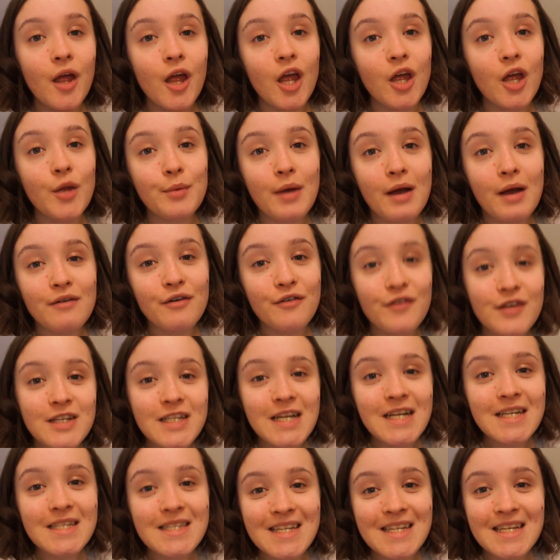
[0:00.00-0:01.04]
Hope you have a
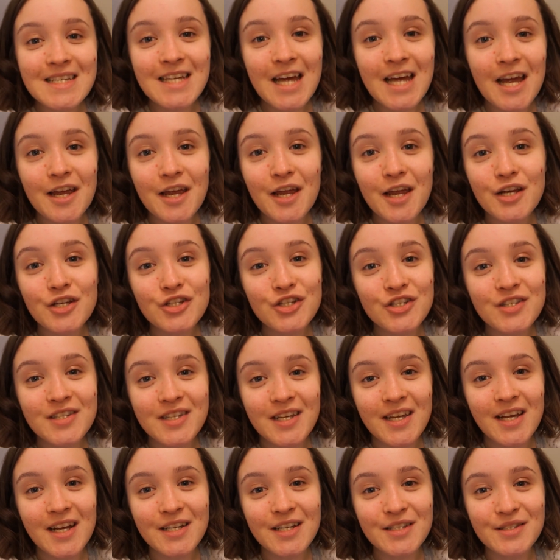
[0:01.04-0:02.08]
fantastic day, and I shall see
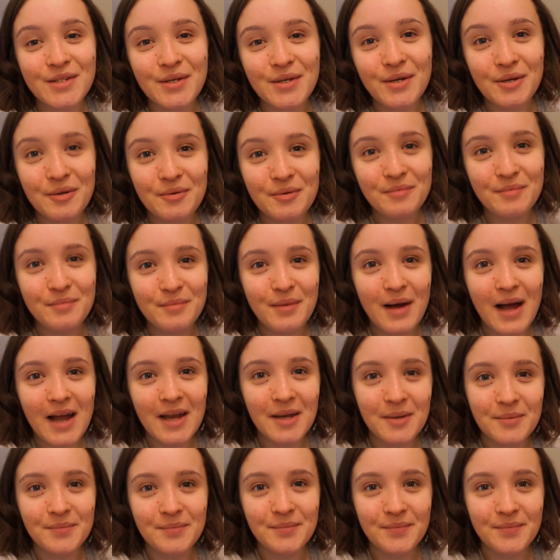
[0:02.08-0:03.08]
you guys soon. Bye.